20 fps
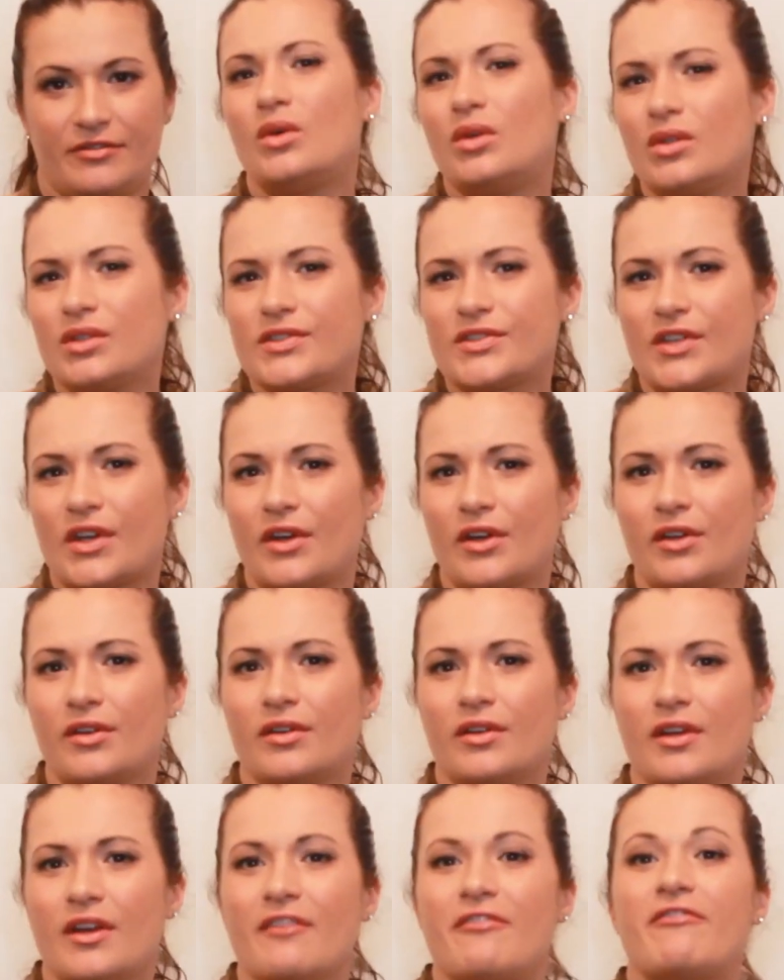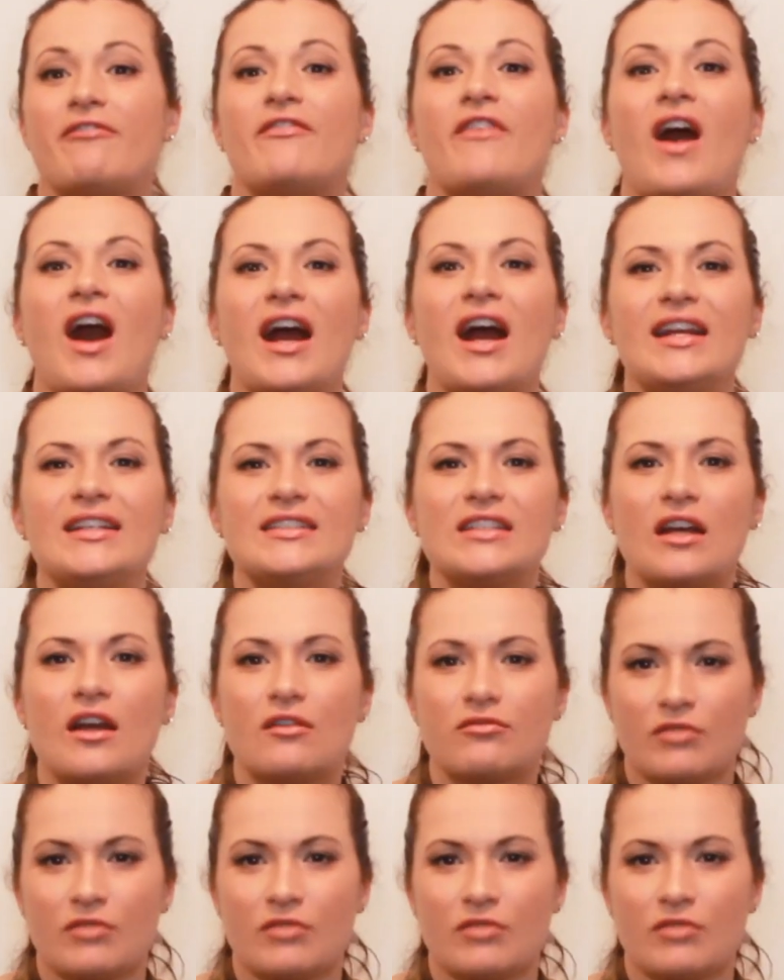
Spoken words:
Also, find a